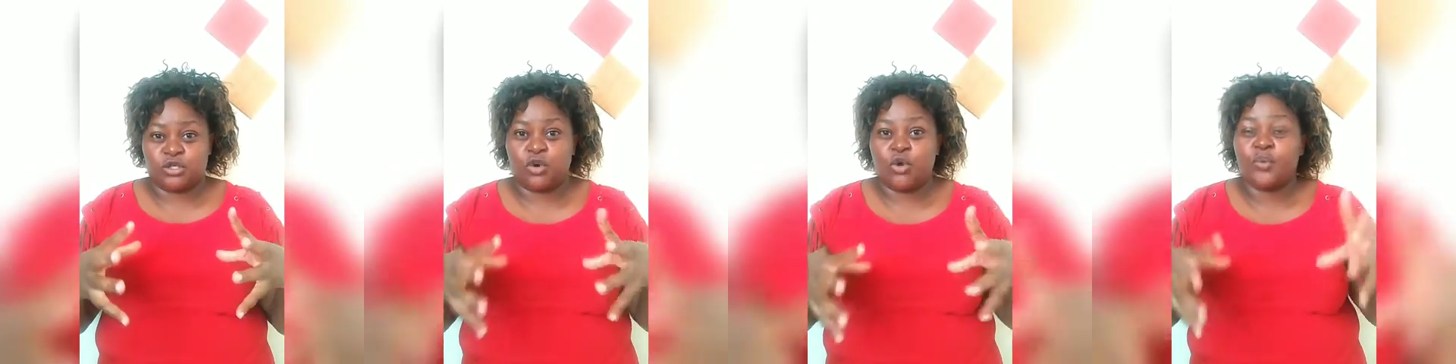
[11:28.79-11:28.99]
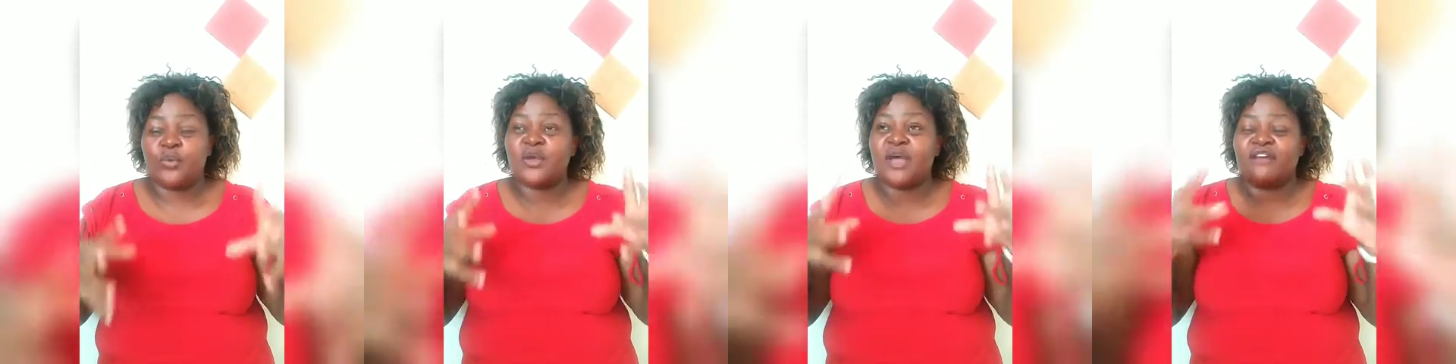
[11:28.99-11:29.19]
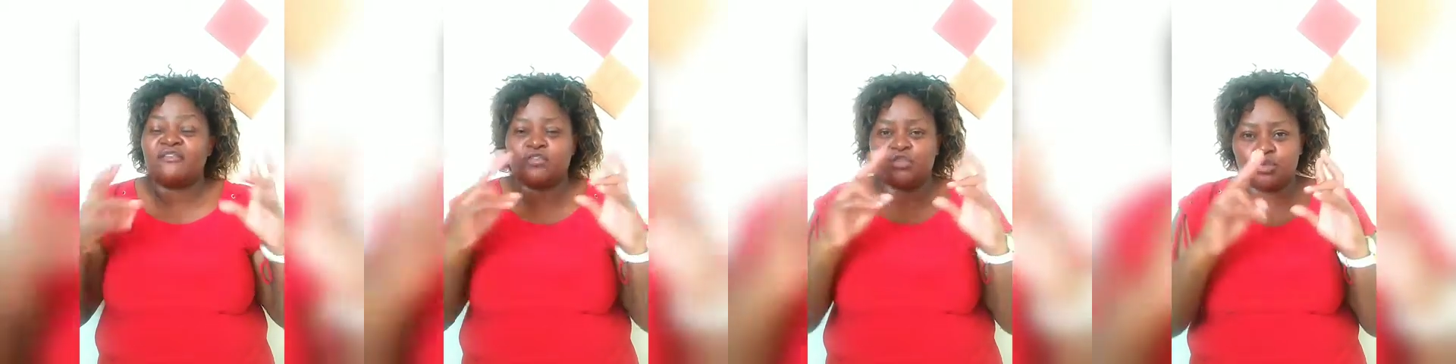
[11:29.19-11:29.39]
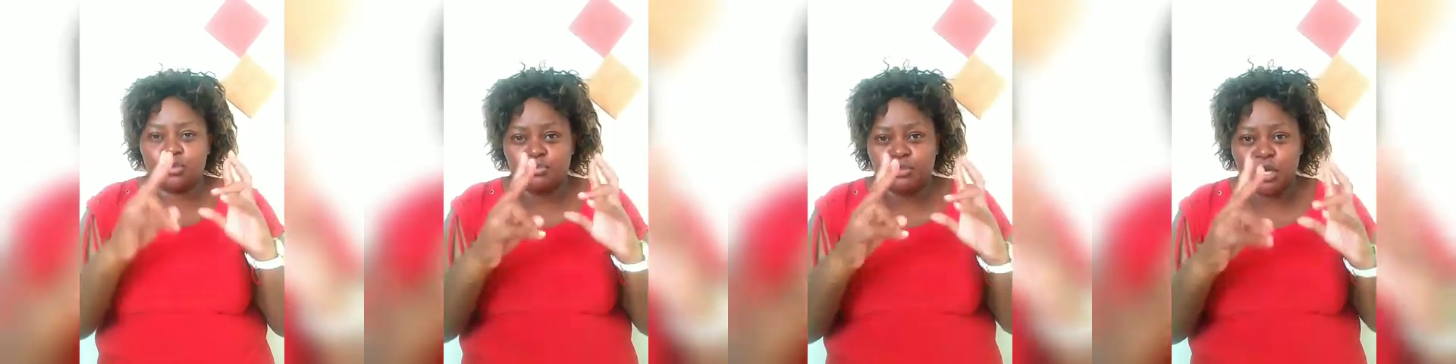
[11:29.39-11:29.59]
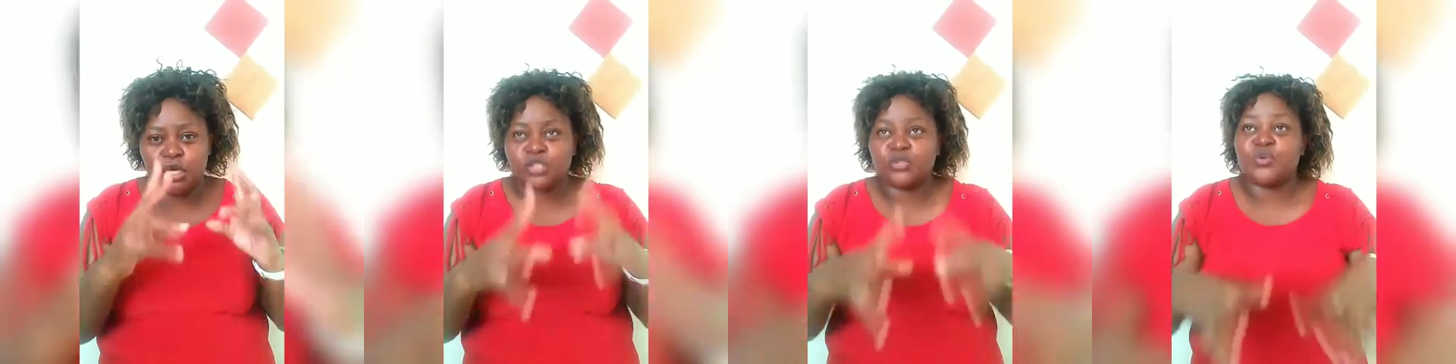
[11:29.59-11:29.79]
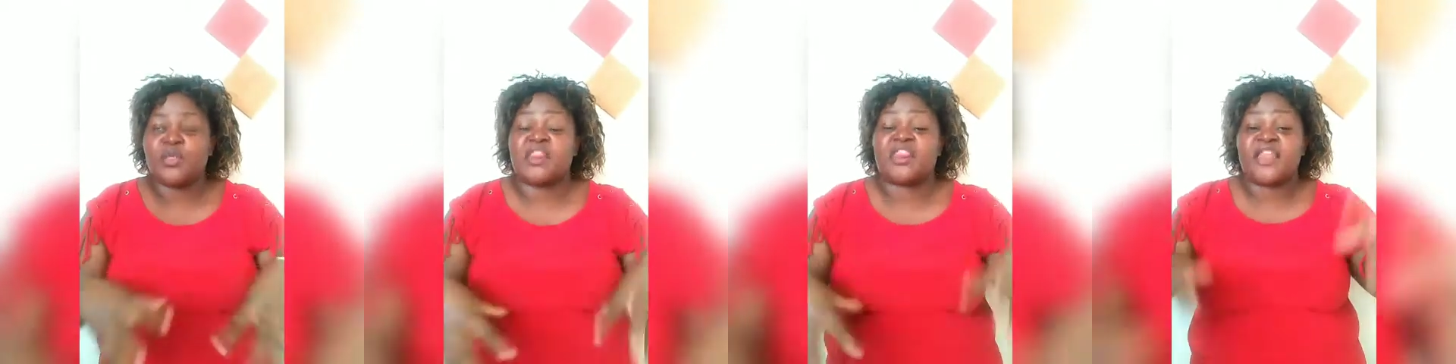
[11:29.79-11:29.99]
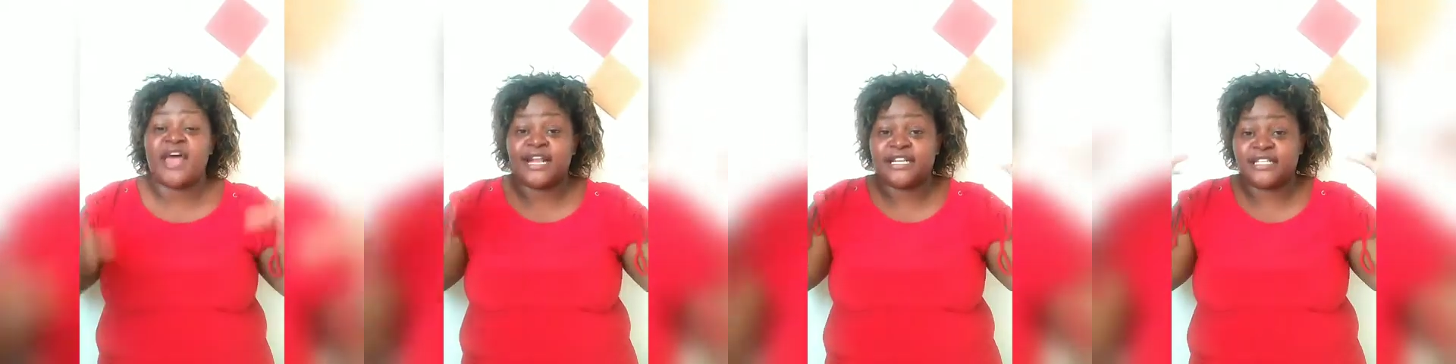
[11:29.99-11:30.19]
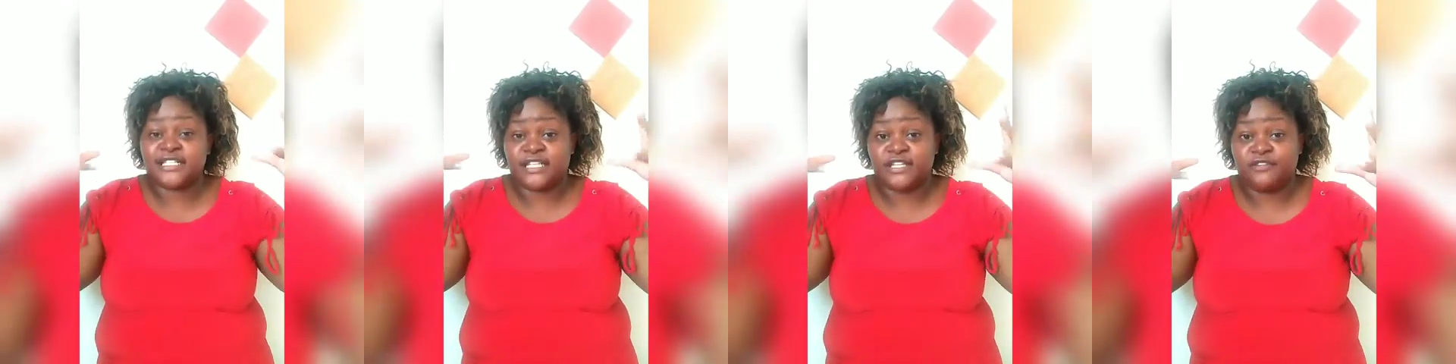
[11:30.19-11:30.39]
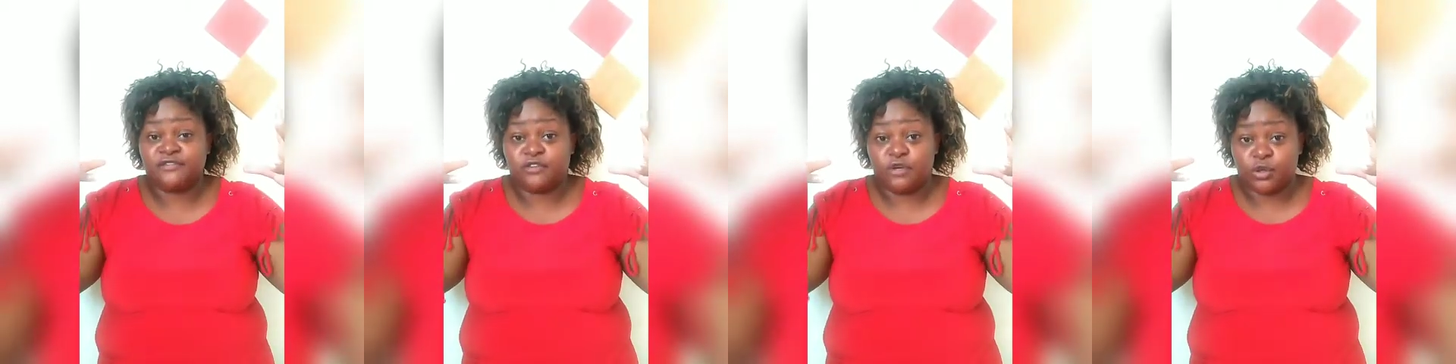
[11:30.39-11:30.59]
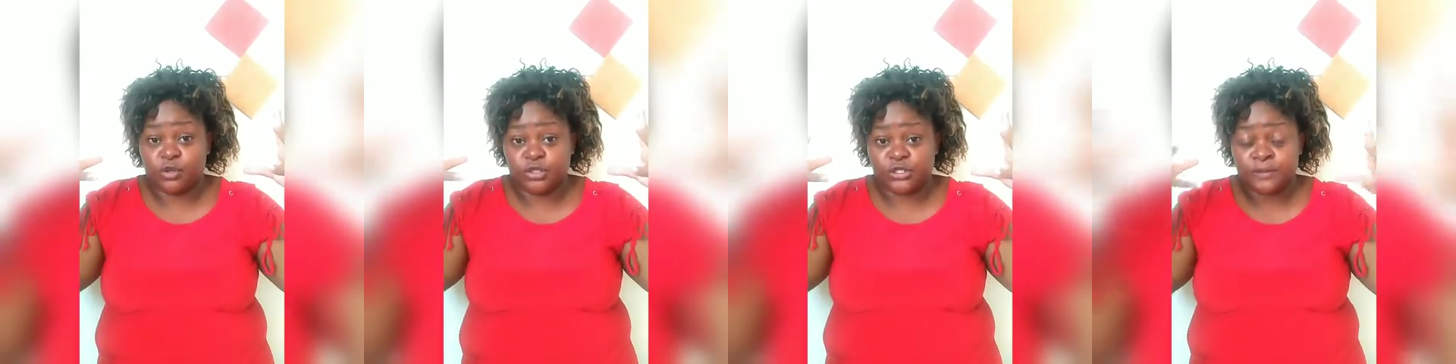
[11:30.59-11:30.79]
We have 2 blocks with 13
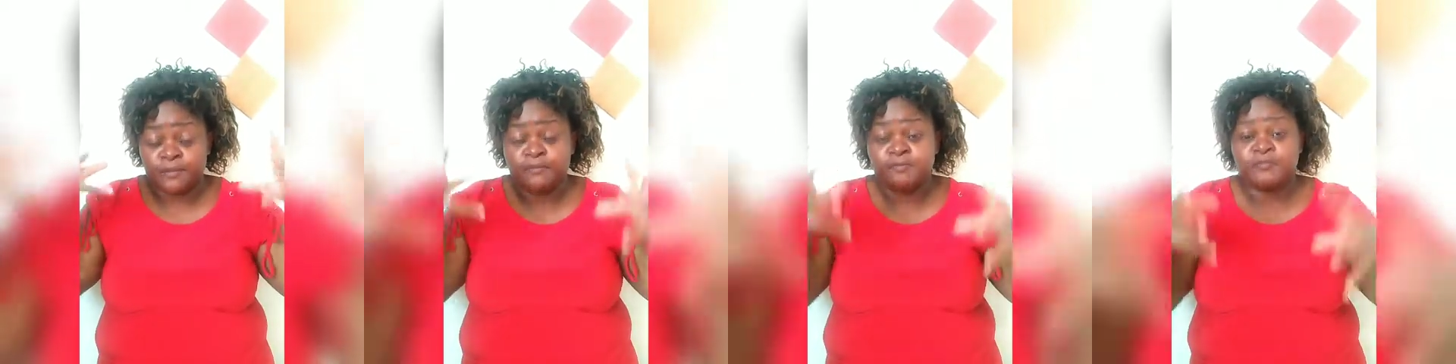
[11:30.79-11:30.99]
floors,